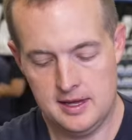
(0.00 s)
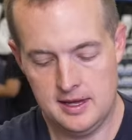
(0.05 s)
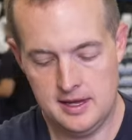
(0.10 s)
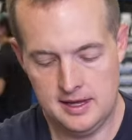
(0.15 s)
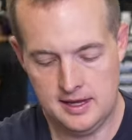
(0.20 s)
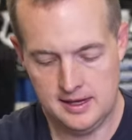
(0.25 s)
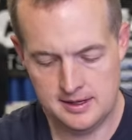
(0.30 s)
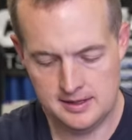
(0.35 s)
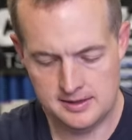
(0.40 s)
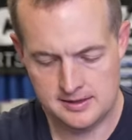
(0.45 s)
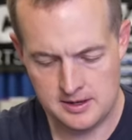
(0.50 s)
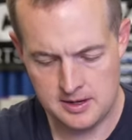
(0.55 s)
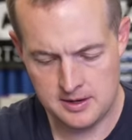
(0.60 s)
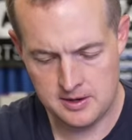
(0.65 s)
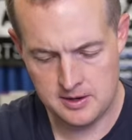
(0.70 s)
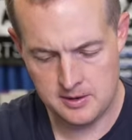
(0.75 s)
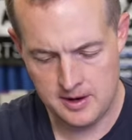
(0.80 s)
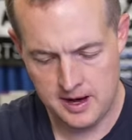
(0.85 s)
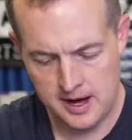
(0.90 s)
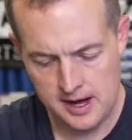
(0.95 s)
He is
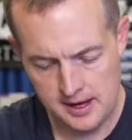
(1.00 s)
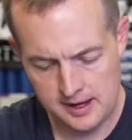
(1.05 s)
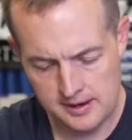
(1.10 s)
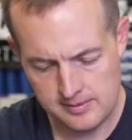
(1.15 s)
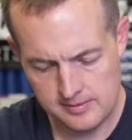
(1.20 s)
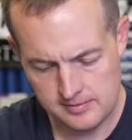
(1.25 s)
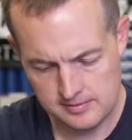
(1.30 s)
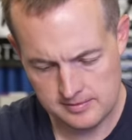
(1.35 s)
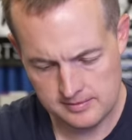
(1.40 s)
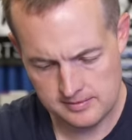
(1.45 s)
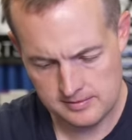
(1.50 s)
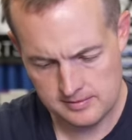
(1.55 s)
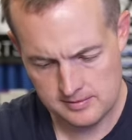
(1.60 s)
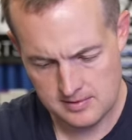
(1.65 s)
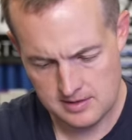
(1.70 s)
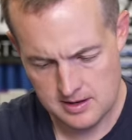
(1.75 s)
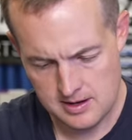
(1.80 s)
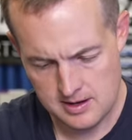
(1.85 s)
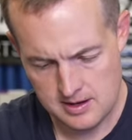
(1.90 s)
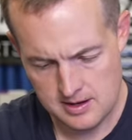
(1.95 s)
underrated. He's
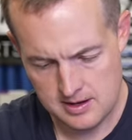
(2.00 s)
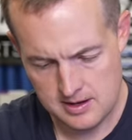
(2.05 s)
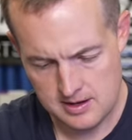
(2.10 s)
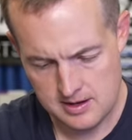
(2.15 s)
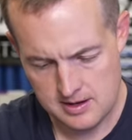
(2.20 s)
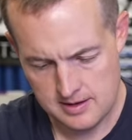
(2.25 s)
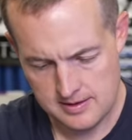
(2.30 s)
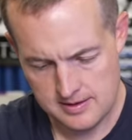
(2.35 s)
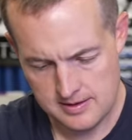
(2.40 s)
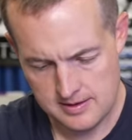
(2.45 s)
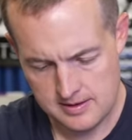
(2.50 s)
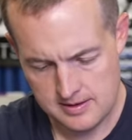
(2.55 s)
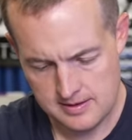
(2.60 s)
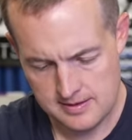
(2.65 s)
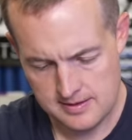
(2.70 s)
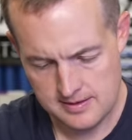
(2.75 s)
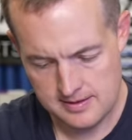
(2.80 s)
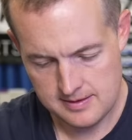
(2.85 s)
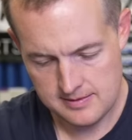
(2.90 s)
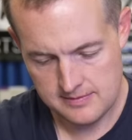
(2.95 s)
one of those big fan
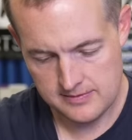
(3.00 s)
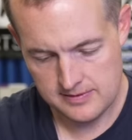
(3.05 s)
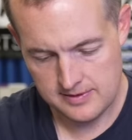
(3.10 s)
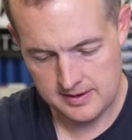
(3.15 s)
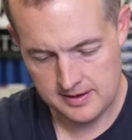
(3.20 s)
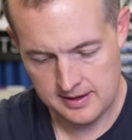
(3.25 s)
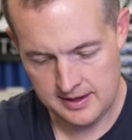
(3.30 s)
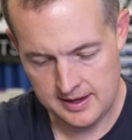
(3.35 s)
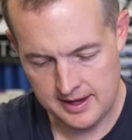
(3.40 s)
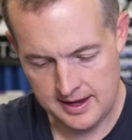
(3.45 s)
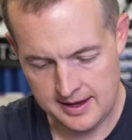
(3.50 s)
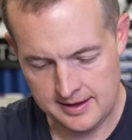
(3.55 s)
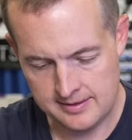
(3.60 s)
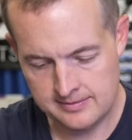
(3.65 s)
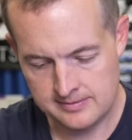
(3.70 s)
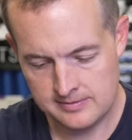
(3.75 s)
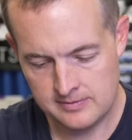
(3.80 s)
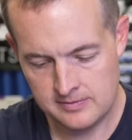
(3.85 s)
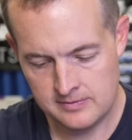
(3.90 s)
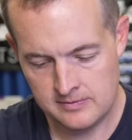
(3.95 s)
favorites from that era. Yeah.
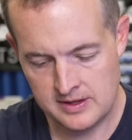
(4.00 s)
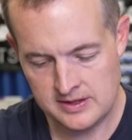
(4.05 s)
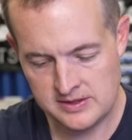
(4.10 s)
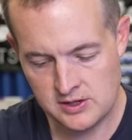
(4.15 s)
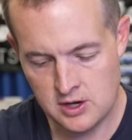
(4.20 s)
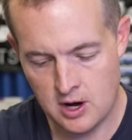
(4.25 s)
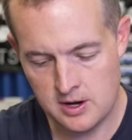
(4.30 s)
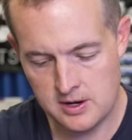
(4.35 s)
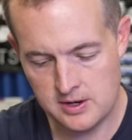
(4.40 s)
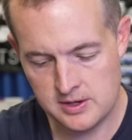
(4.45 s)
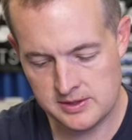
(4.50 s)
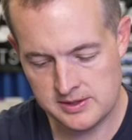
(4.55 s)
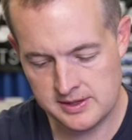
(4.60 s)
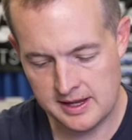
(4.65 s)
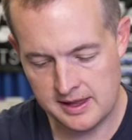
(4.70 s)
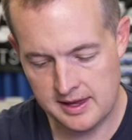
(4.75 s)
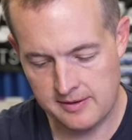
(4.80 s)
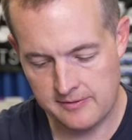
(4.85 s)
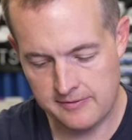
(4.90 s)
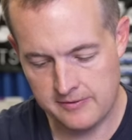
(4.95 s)
Vince Carter is, I
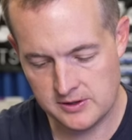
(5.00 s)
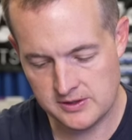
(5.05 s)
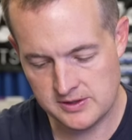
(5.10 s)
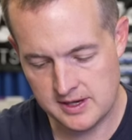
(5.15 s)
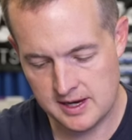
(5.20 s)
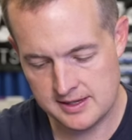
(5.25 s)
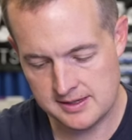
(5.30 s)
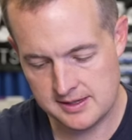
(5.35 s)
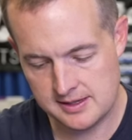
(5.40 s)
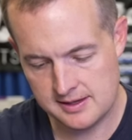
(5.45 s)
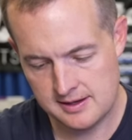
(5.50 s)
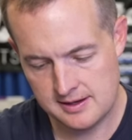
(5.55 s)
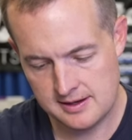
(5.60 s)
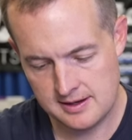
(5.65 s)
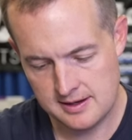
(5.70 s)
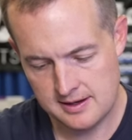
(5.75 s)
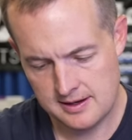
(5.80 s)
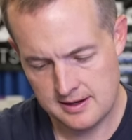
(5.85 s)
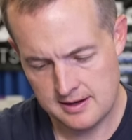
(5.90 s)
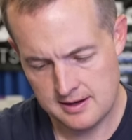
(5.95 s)
think, first cousin.
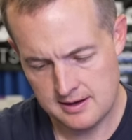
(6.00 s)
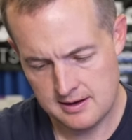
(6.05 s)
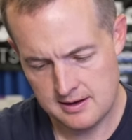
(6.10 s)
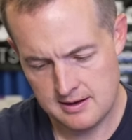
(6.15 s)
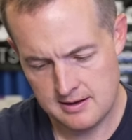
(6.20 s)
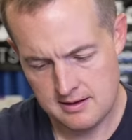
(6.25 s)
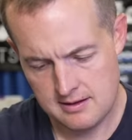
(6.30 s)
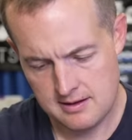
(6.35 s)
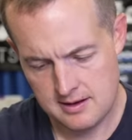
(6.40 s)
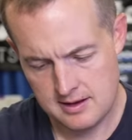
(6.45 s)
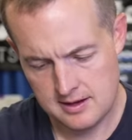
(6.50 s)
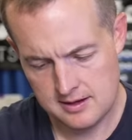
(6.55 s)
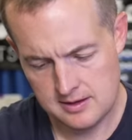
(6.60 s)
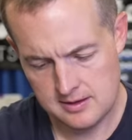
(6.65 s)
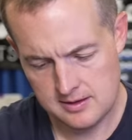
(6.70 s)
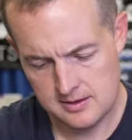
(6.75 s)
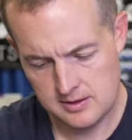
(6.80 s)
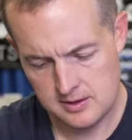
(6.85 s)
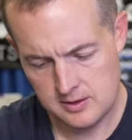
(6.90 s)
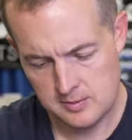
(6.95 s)

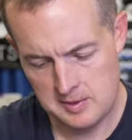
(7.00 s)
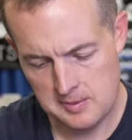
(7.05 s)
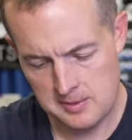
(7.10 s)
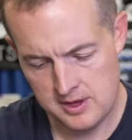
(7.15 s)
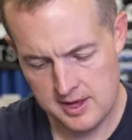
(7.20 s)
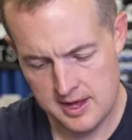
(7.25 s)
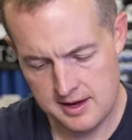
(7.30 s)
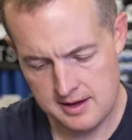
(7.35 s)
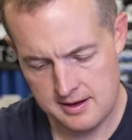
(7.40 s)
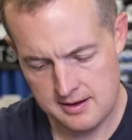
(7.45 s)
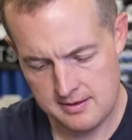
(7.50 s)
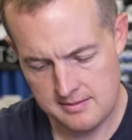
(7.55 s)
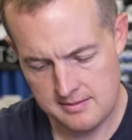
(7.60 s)
Remember that?